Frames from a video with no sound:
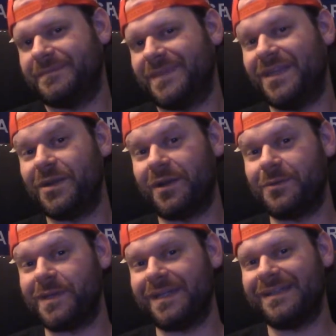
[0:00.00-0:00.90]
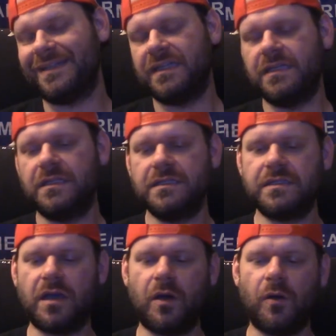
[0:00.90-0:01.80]
You know what I mean?
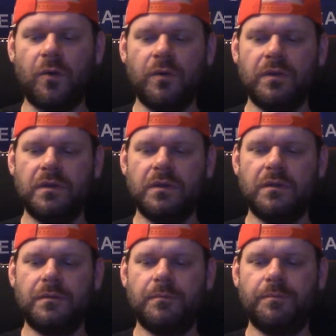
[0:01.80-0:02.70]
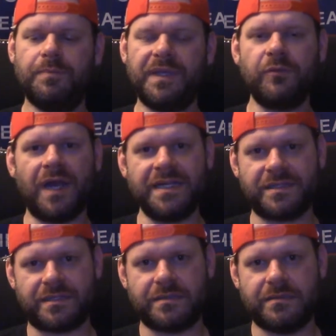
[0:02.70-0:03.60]
So, be
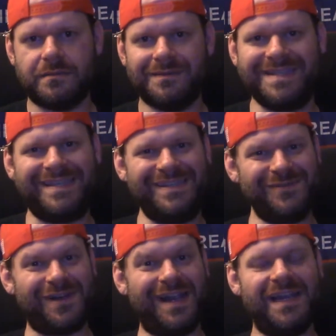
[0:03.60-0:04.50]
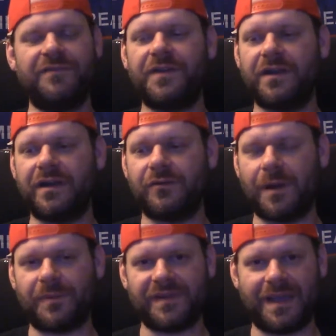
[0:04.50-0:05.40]
righteous. This is right. If you're going to
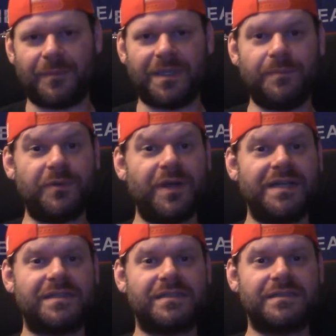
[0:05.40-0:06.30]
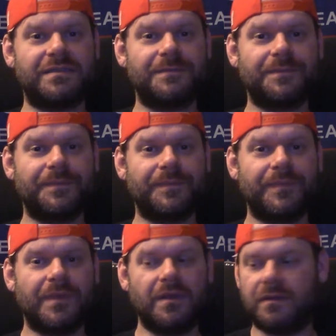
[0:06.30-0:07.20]
represent me, be righteous.
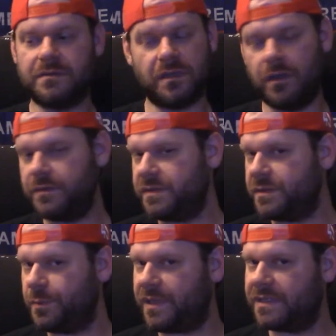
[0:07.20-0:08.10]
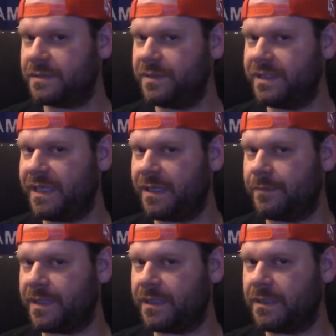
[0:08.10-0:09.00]
As close as you possibly can be.